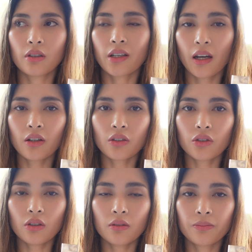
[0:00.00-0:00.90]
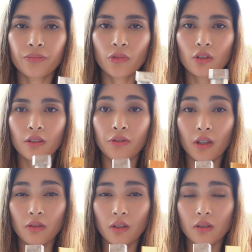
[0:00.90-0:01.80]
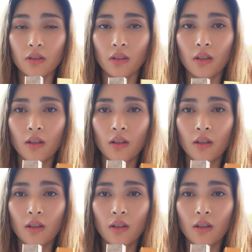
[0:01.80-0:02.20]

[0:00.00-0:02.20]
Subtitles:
character to the fragrance.